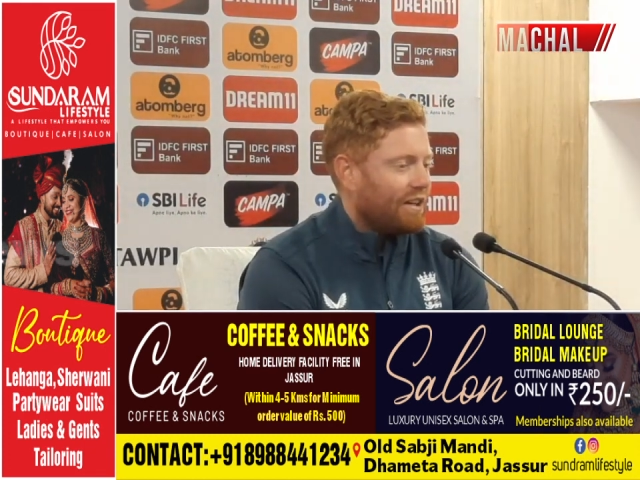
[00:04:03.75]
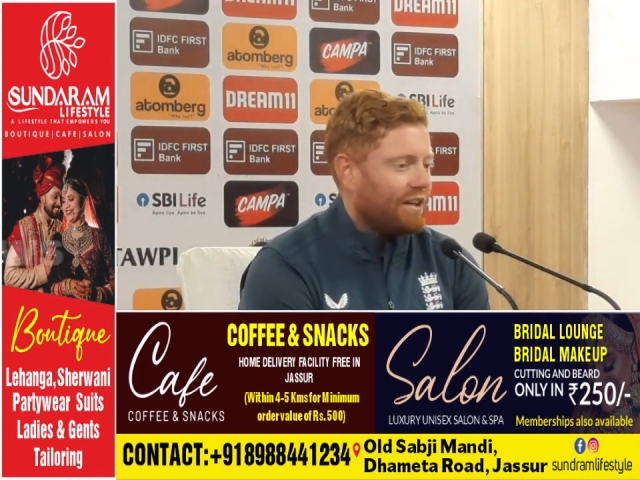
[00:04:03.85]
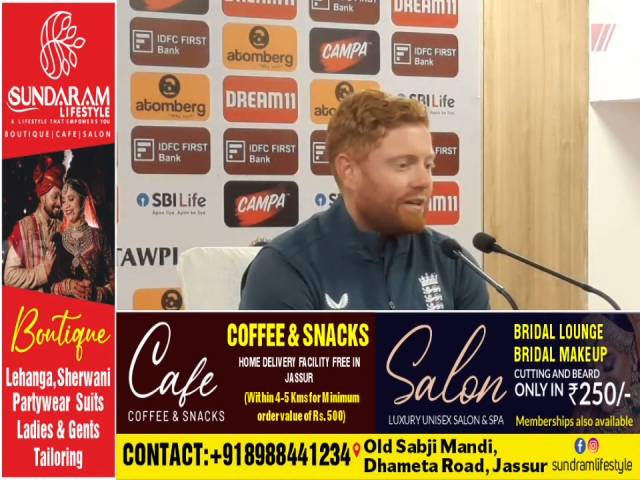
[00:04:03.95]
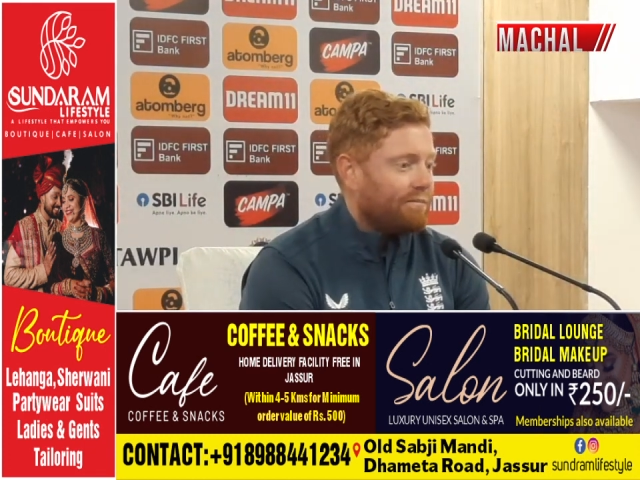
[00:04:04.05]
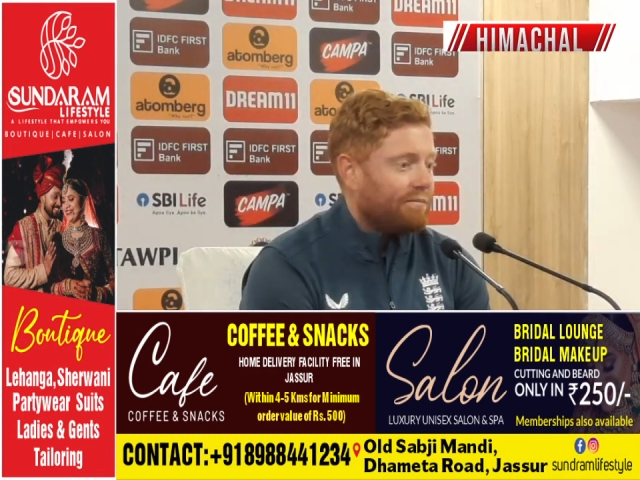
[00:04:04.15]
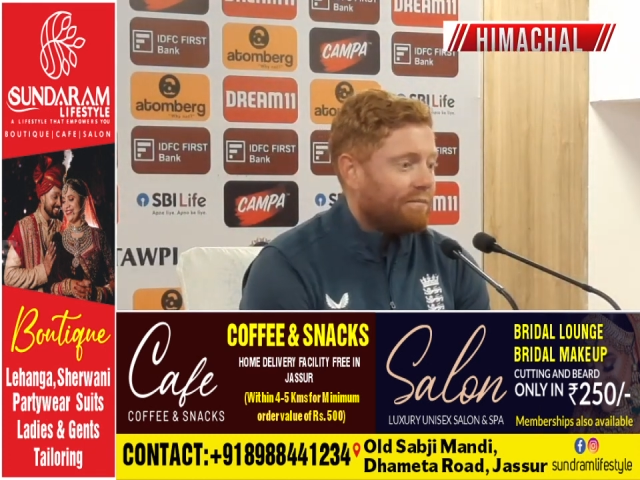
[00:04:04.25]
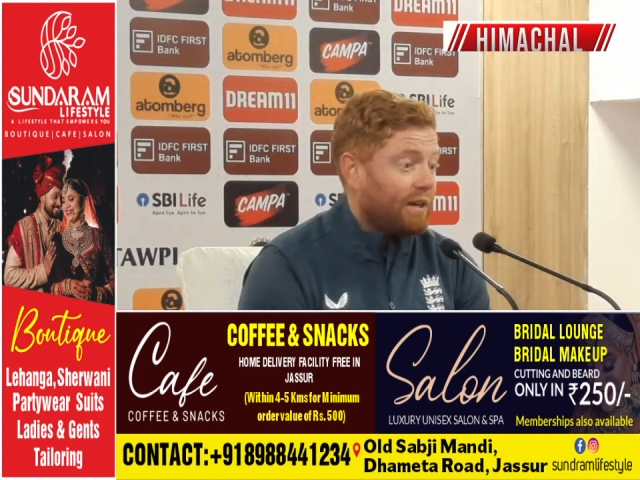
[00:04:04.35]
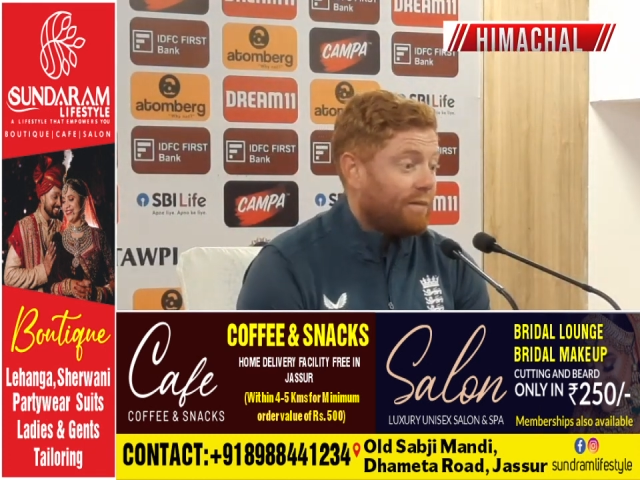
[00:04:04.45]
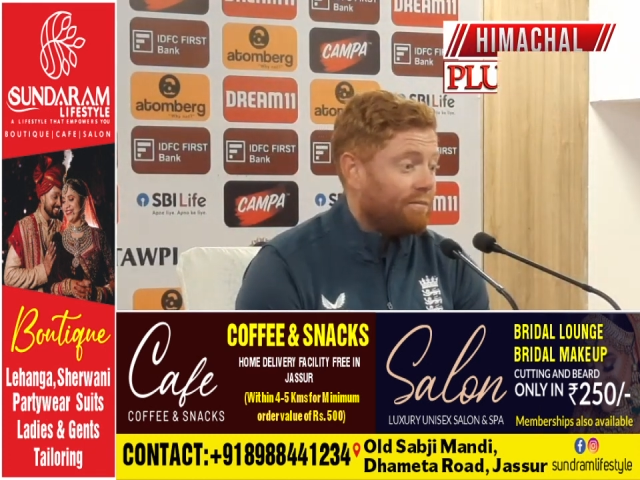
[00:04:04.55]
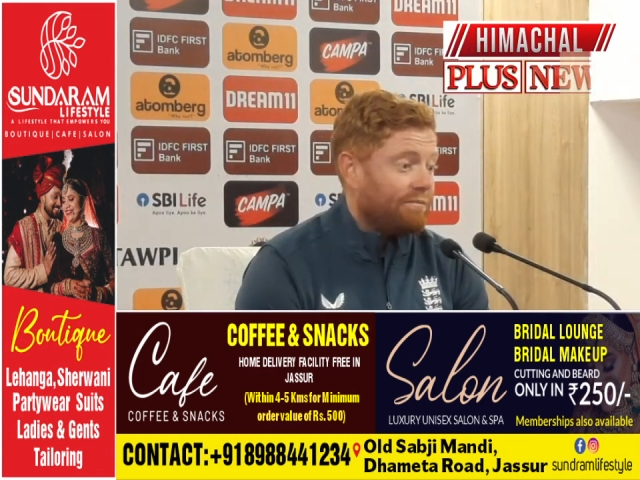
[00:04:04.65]

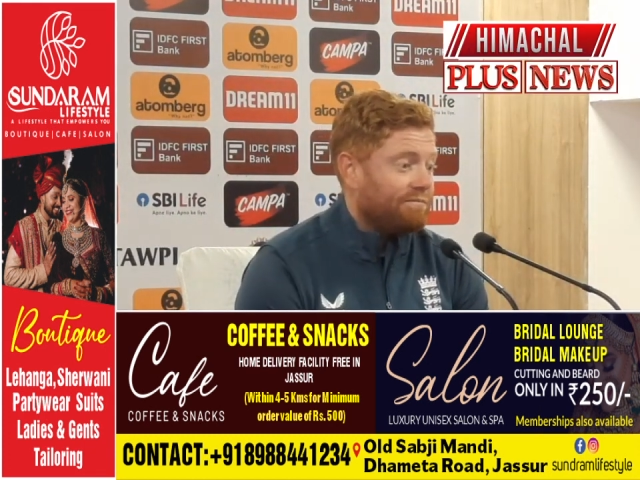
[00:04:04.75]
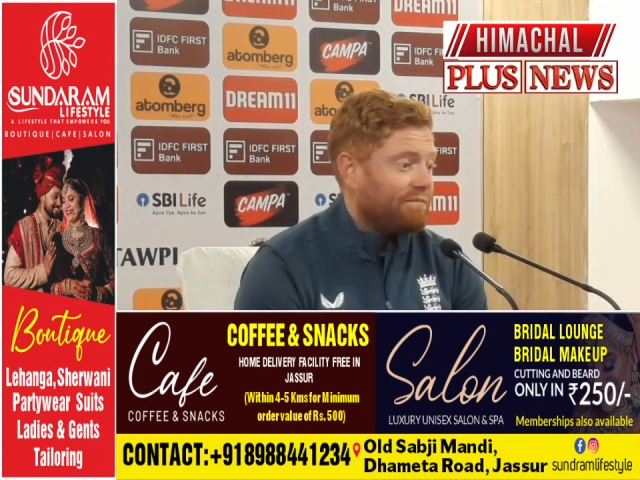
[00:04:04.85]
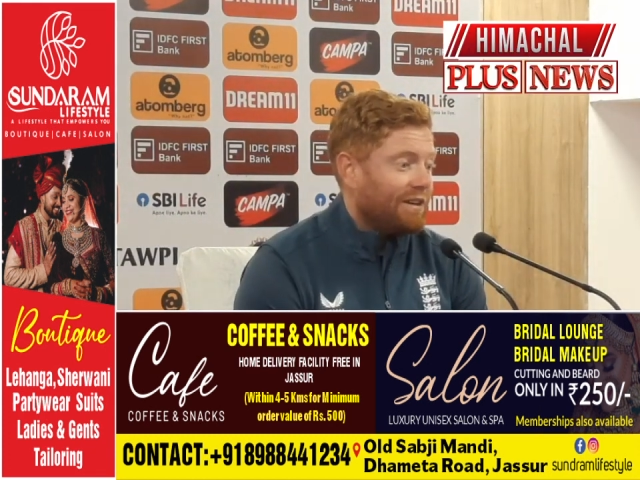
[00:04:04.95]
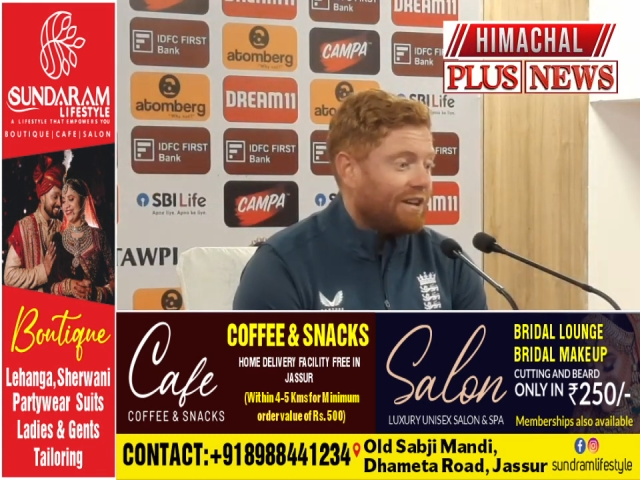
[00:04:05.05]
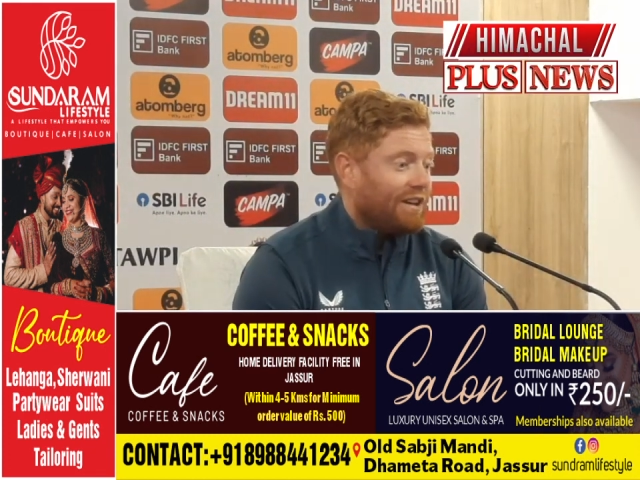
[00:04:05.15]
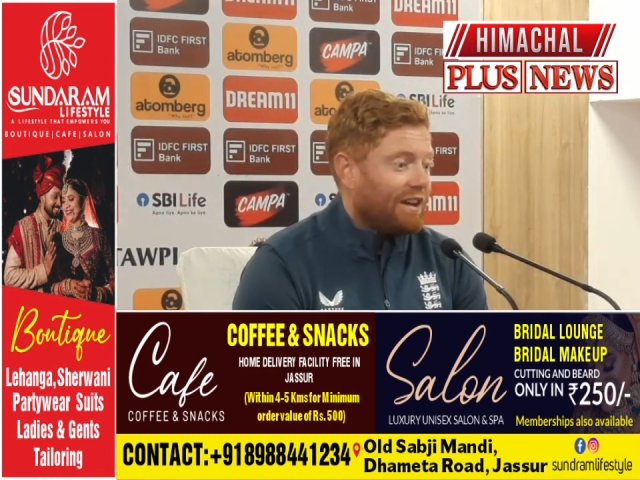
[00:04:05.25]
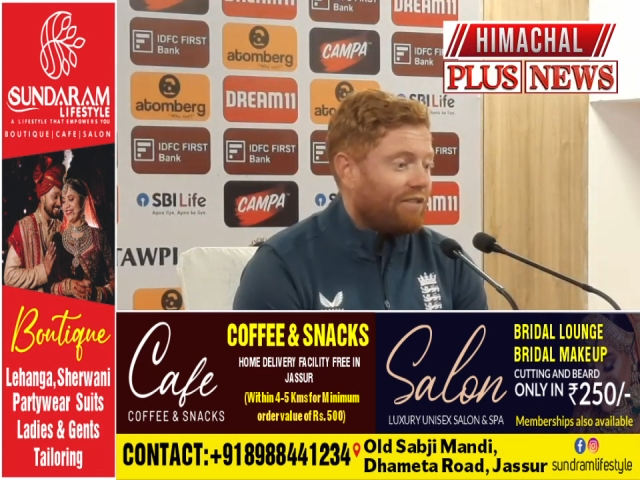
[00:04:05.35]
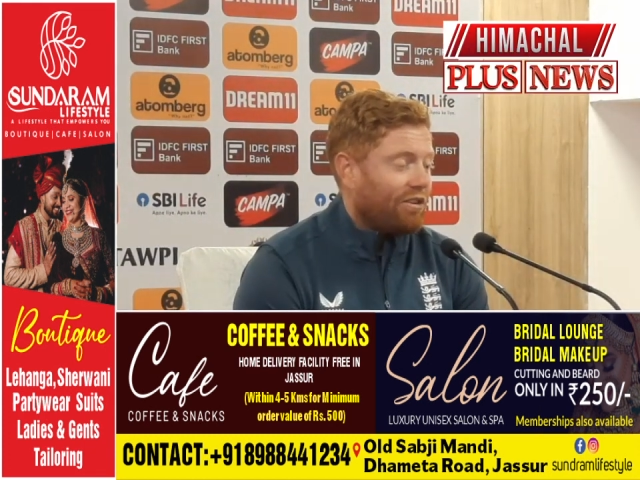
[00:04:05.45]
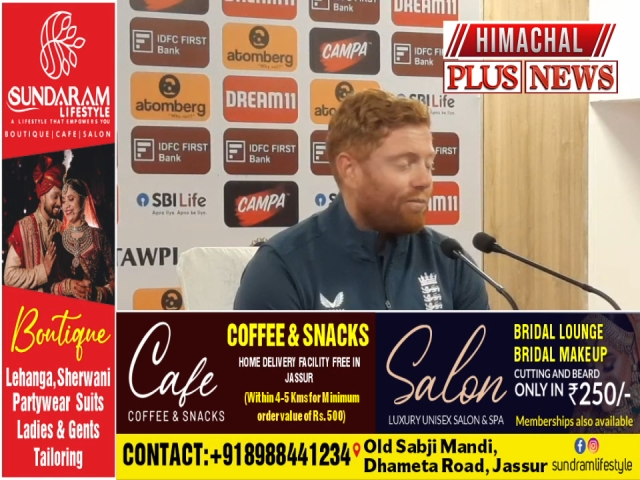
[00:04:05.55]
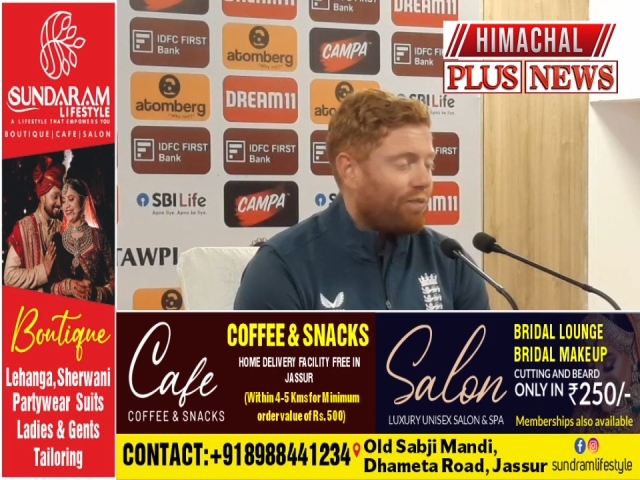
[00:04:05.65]
I'm
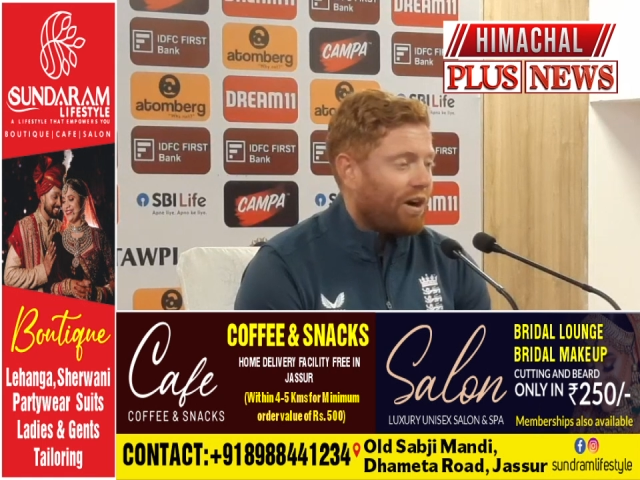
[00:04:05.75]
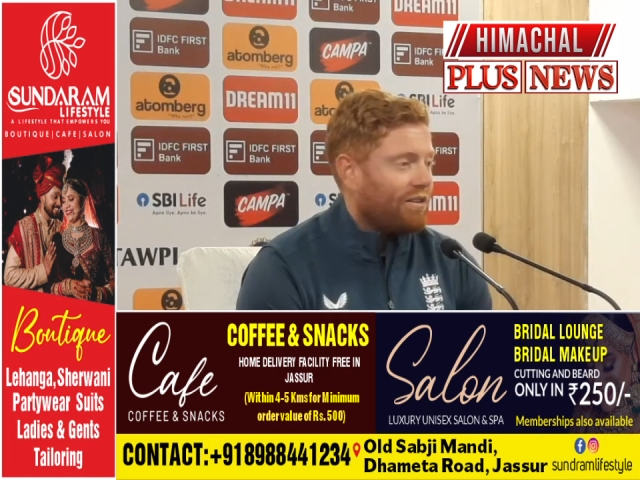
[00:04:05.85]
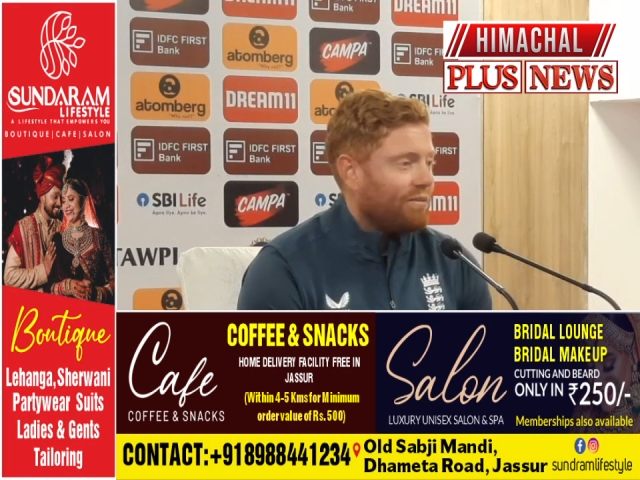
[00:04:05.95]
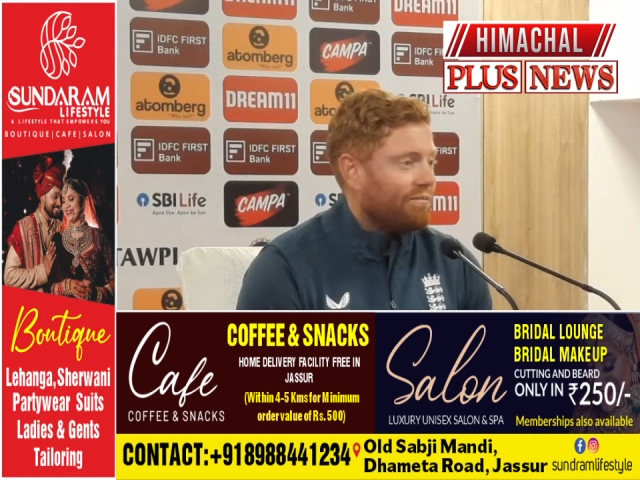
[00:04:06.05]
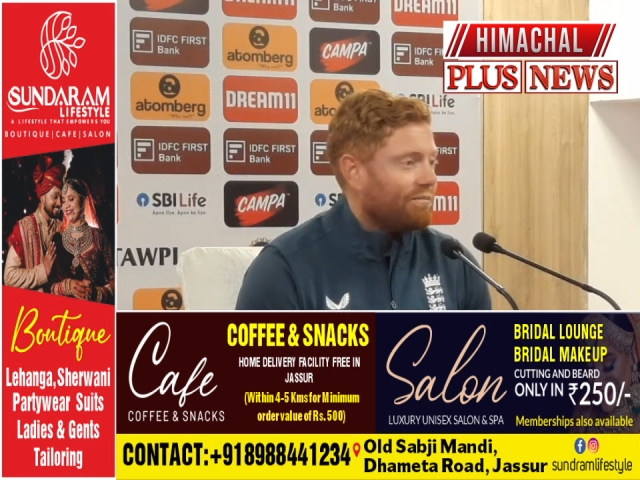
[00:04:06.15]
very proud.